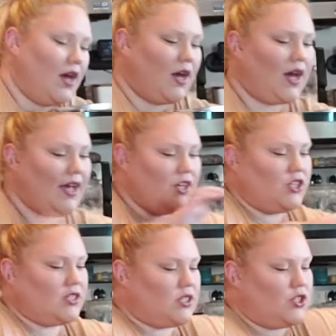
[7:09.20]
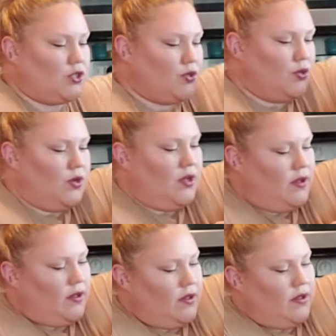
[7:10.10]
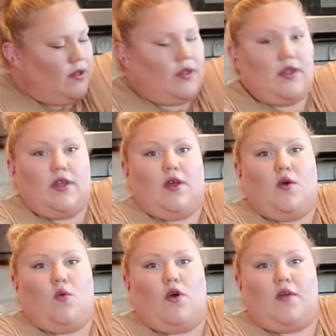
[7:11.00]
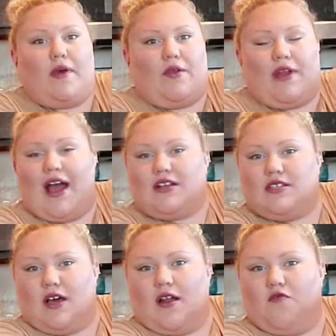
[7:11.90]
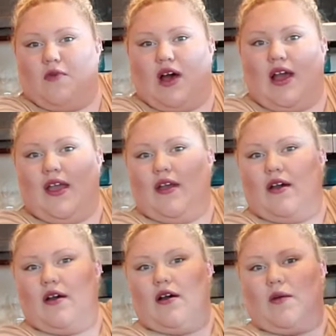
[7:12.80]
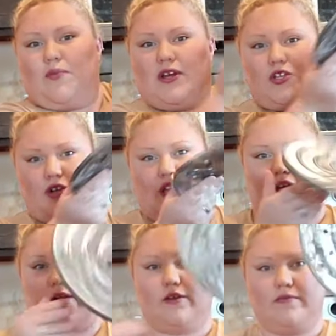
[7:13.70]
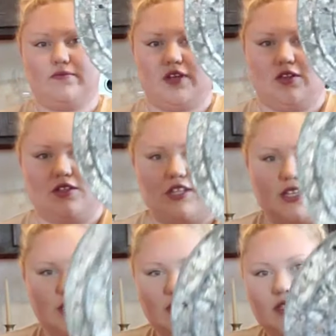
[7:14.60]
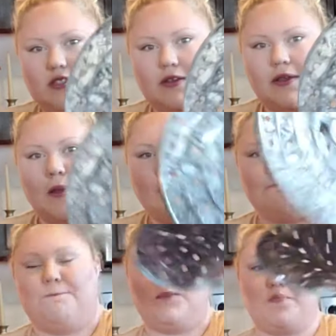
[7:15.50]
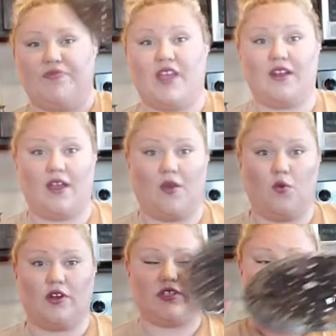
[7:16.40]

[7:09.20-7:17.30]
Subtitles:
I just do one of my racks out of my pressure canner, and it looks like this, and it works